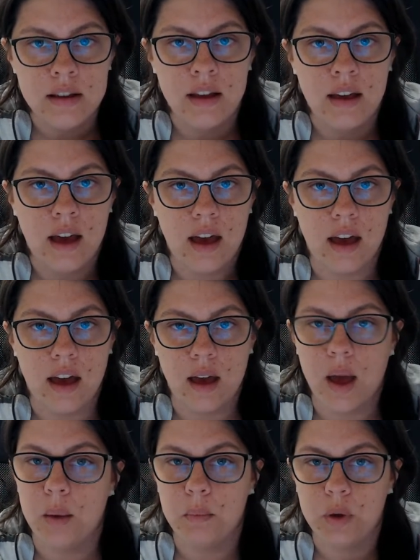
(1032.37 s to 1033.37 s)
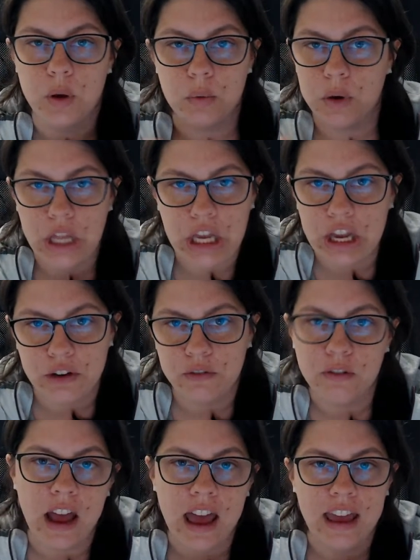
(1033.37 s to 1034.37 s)
you're a really good
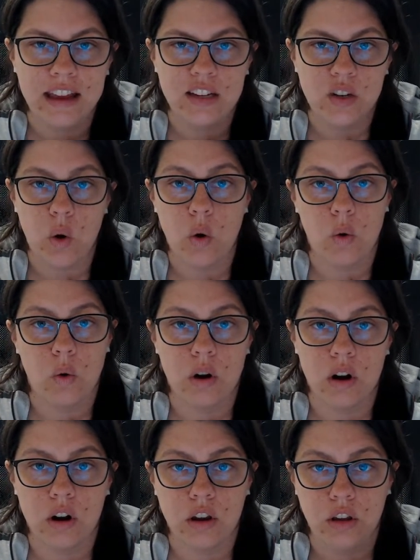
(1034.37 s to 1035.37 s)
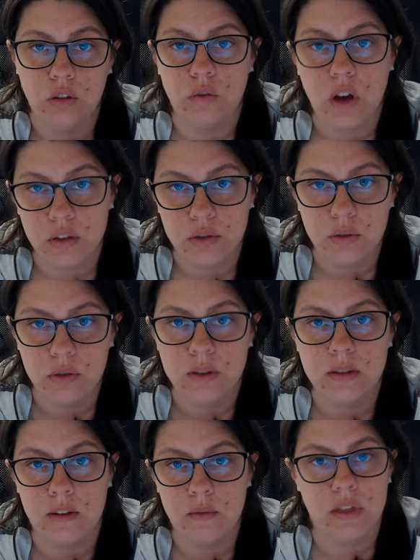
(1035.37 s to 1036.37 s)
friend or you've gone through the
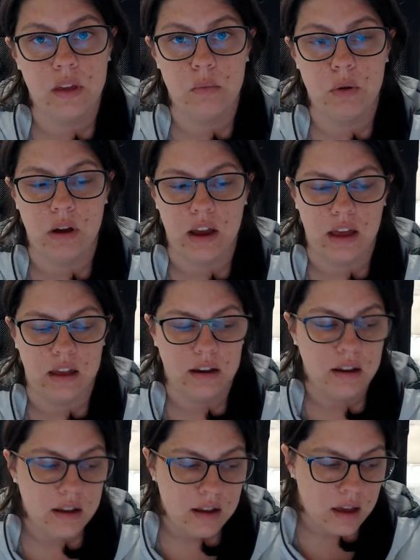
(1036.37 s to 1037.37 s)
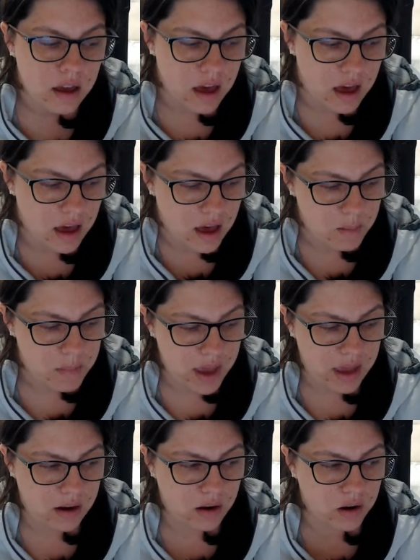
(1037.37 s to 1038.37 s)
stuff with IMURAN,
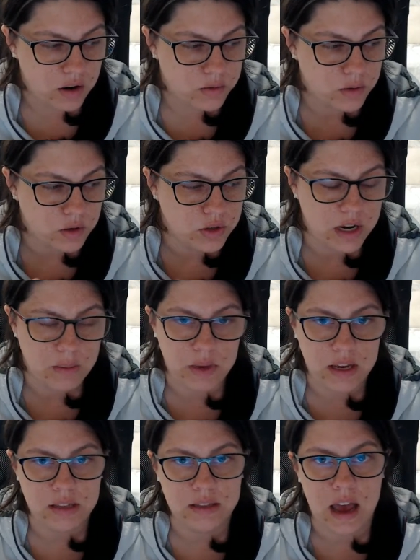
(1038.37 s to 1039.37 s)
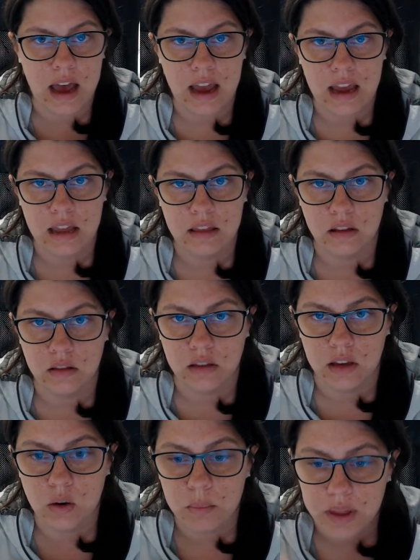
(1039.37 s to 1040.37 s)
and are searching, because the
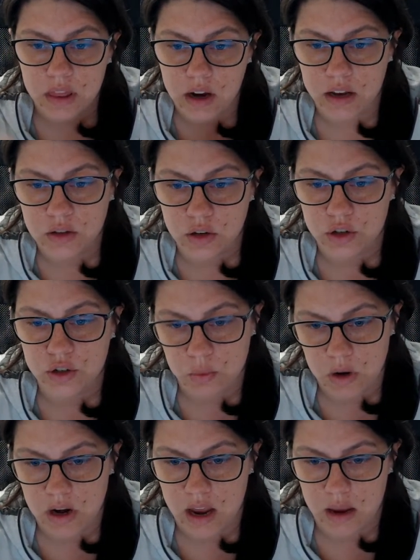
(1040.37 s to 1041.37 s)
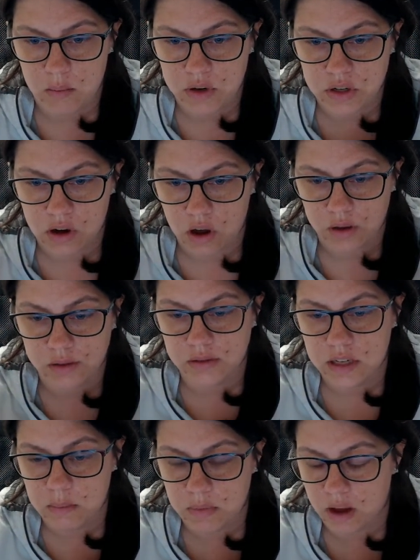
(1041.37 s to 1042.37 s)
little bit that I searched one night, which had also
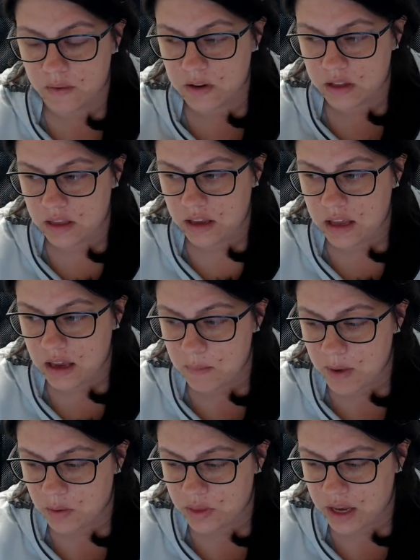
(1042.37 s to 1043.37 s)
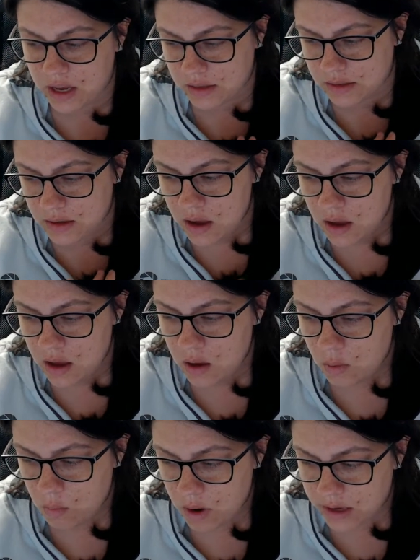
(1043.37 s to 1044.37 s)
tipped me off to thinking about this,
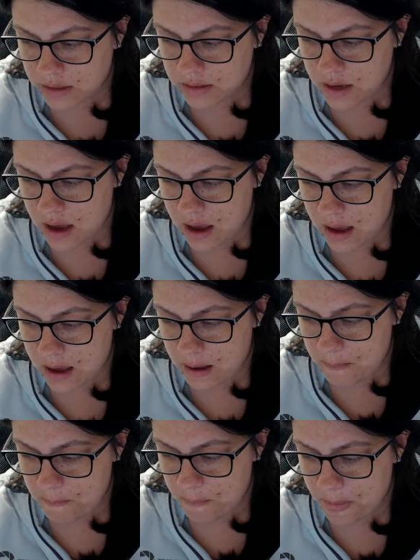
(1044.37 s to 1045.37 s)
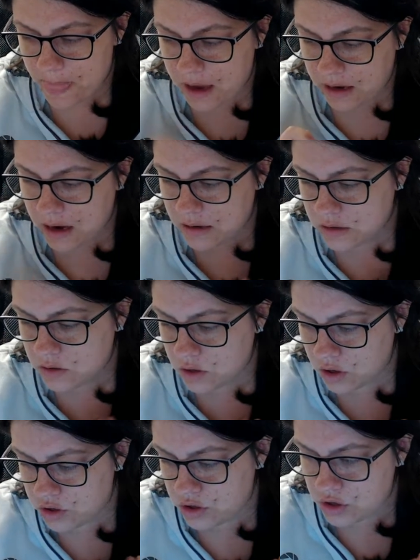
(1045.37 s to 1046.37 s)
was I did
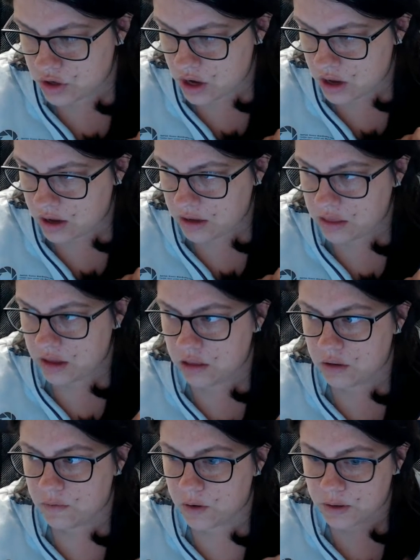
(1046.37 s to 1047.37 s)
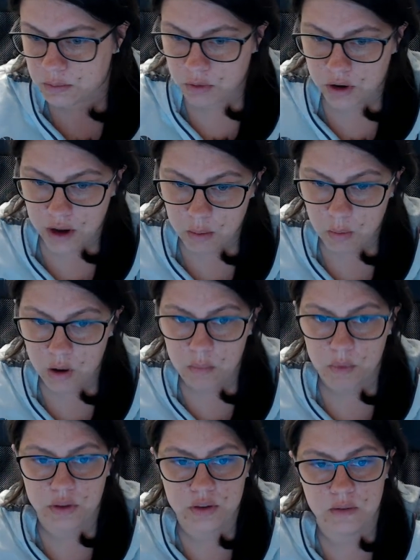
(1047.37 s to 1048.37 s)
search, I think the first morning I woke up
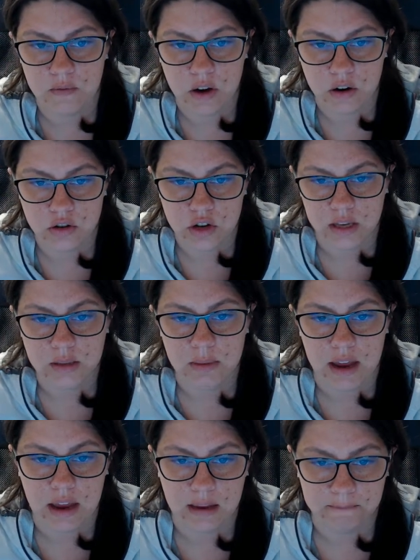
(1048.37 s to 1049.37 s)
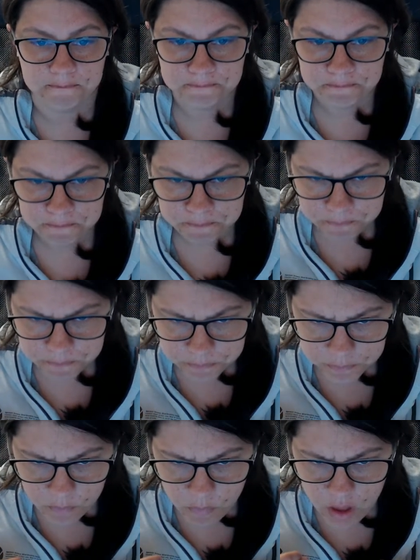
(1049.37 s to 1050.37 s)
with severe chest pain
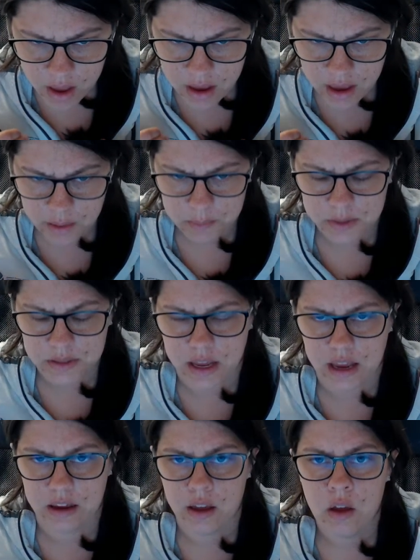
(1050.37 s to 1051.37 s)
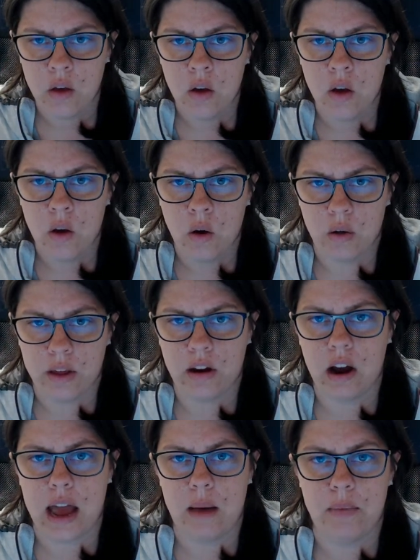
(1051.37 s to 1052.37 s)
and was like, holy
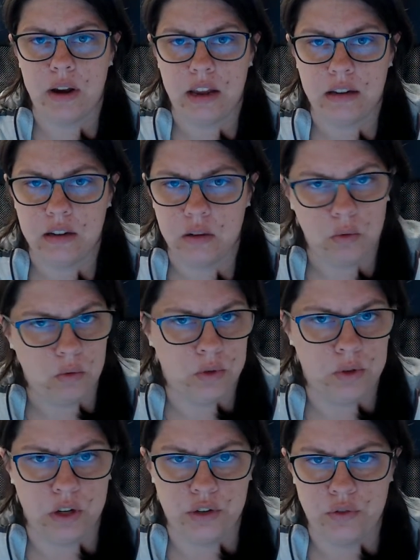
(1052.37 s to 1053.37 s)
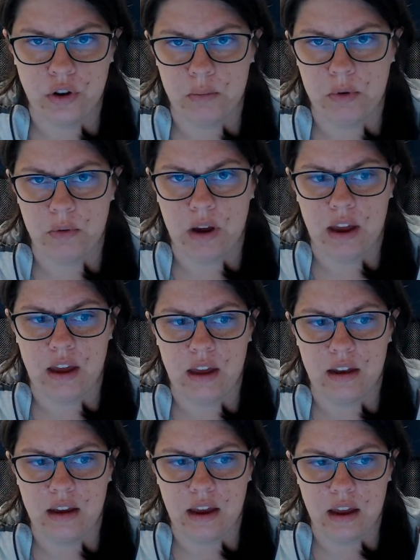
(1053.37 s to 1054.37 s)
crap, and I did a Google search for
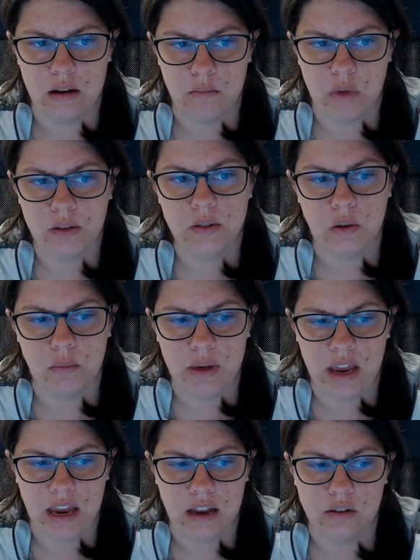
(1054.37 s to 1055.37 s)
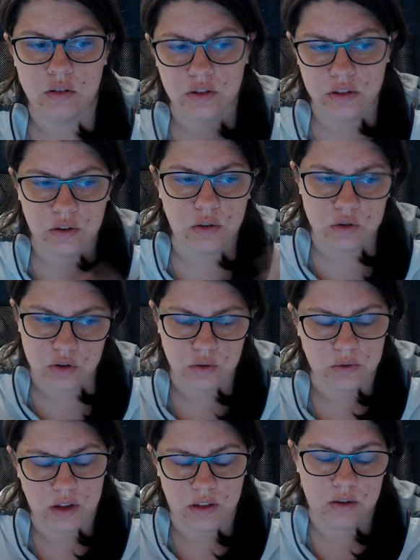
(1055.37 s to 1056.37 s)
IMURAN and muscle pain. Turns out you should
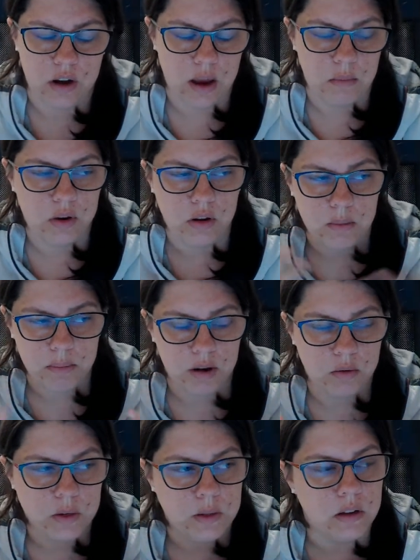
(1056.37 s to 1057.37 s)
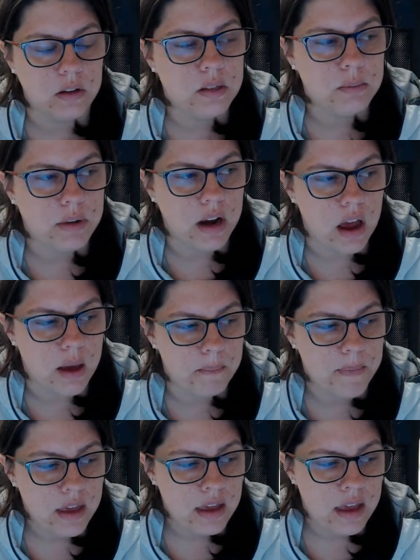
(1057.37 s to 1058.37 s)
use the other name and you get better results. But
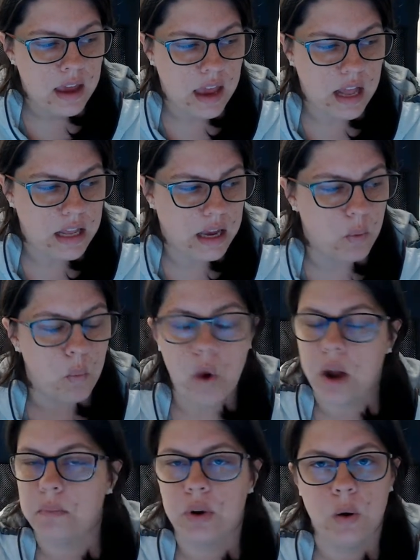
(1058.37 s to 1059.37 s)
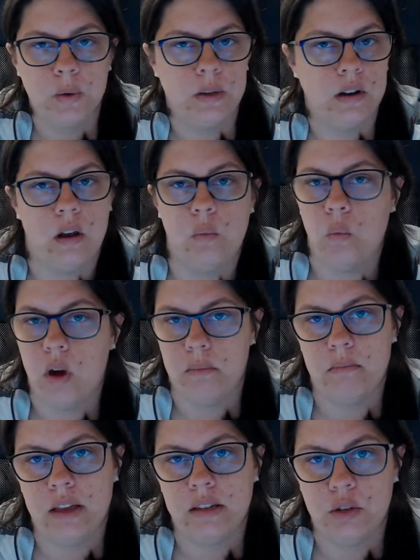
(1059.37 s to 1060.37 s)
and like one person on one
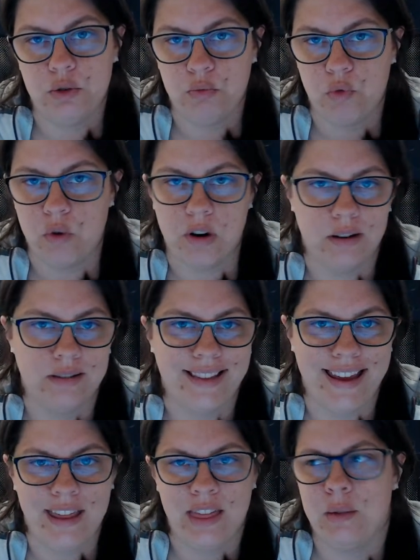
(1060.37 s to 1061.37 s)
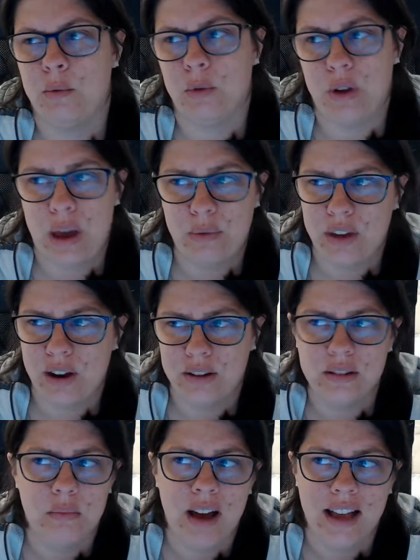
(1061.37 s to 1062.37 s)
message board like threw it out there
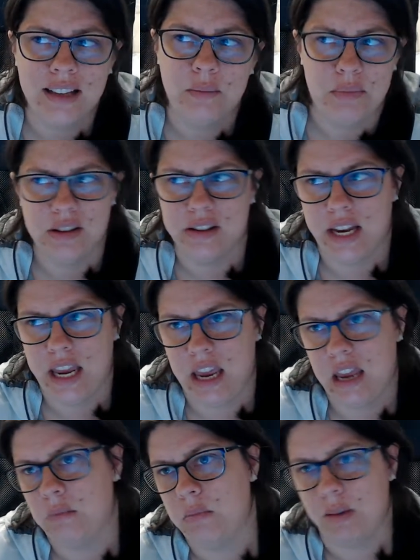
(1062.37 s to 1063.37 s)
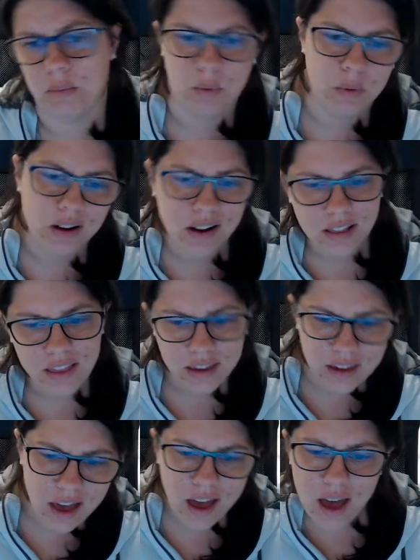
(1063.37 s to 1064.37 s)
as a possibility, and people were gonna like,
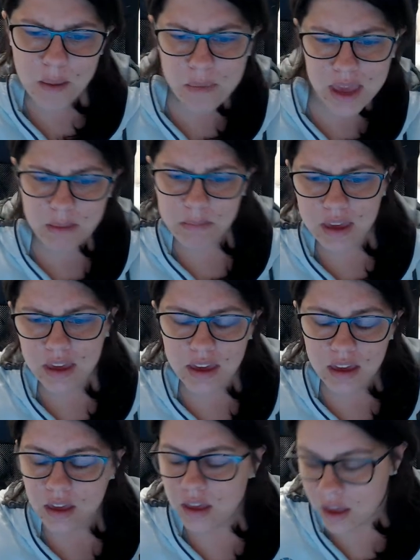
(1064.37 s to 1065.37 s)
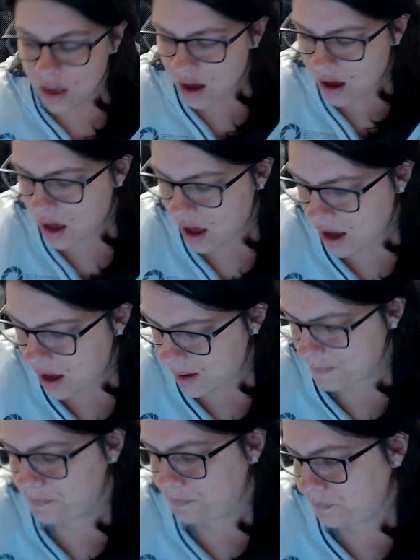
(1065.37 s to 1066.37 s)
maybe.
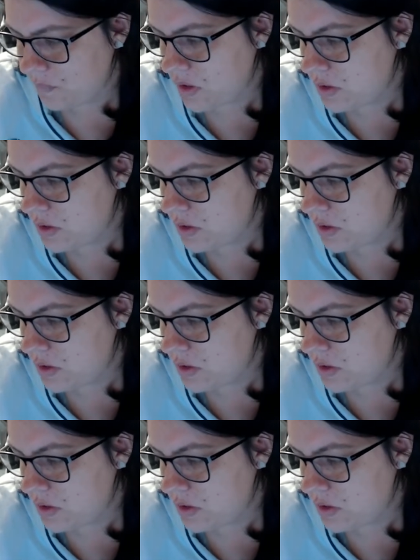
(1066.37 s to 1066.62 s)
So